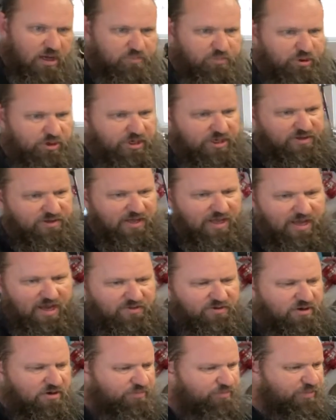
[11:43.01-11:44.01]
putting it
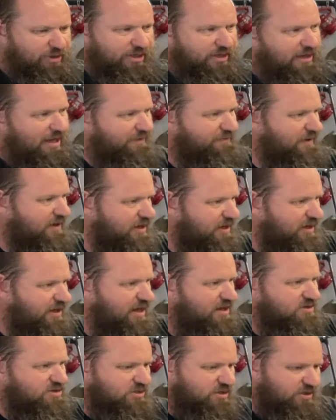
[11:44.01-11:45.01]
together, but I think it
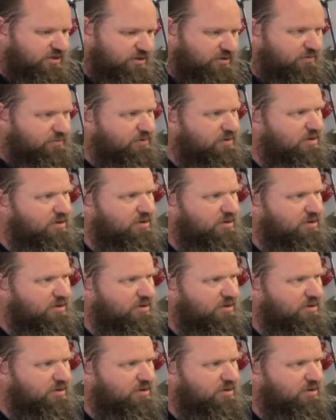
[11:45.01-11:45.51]
actually will